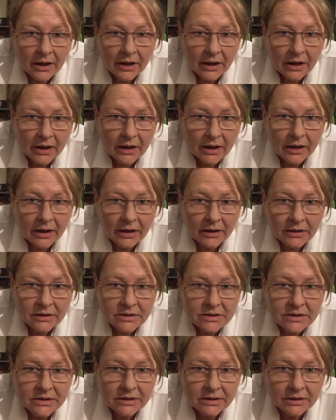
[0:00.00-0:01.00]
And
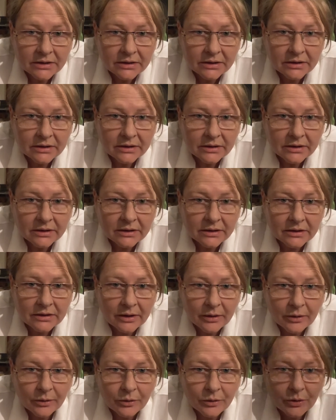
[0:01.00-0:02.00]

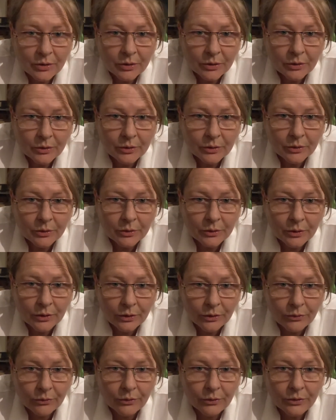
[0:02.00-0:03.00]
then
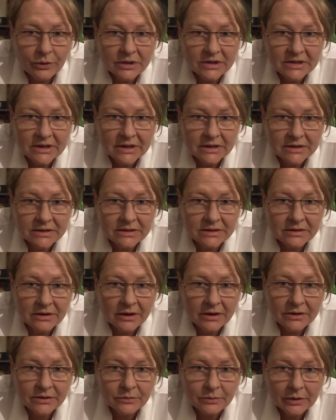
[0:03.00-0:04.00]
through this
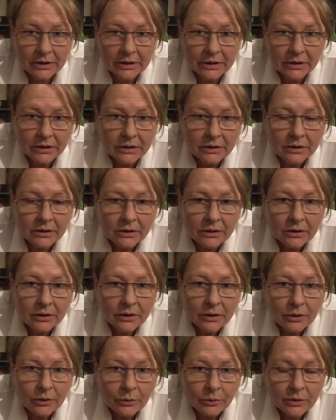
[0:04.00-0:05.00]
exercise
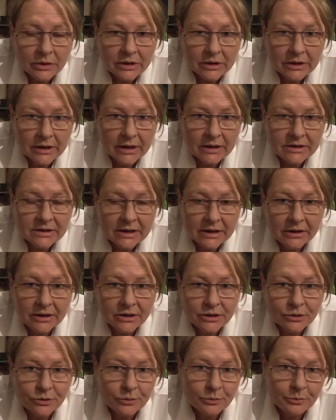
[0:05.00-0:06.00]
we get
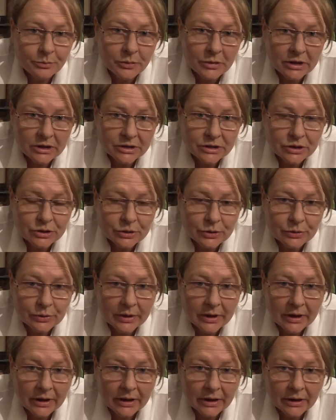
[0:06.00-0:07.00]
down into
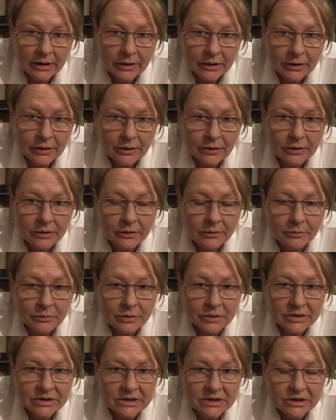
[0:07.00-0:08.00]
a
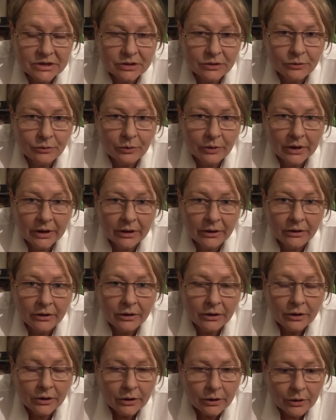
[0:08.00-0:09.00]
position where
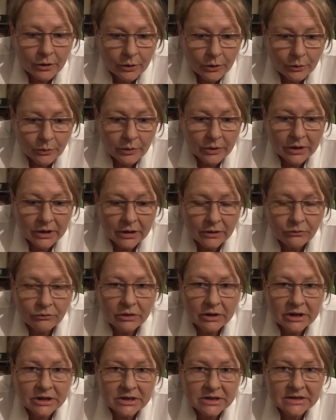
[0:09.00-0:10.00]
we can
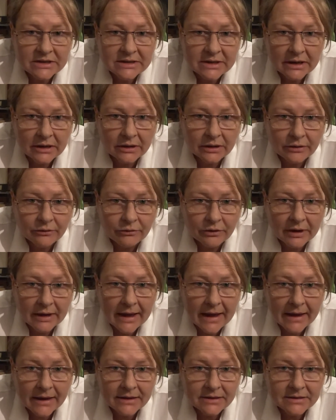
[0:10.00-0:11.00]
really just settle and
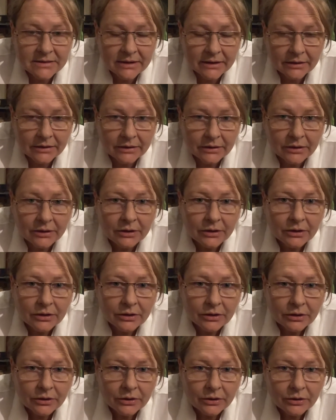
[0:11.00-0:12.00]
relax and
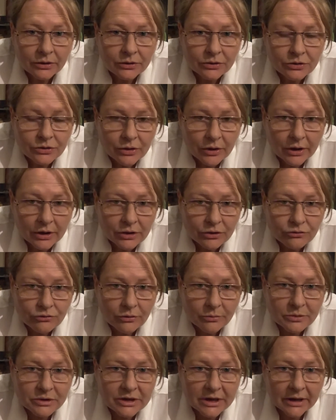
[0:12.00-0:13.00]
try and
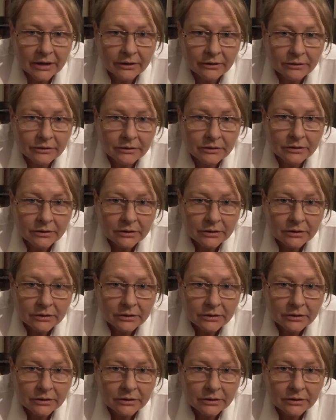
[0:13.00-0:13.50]
drop down,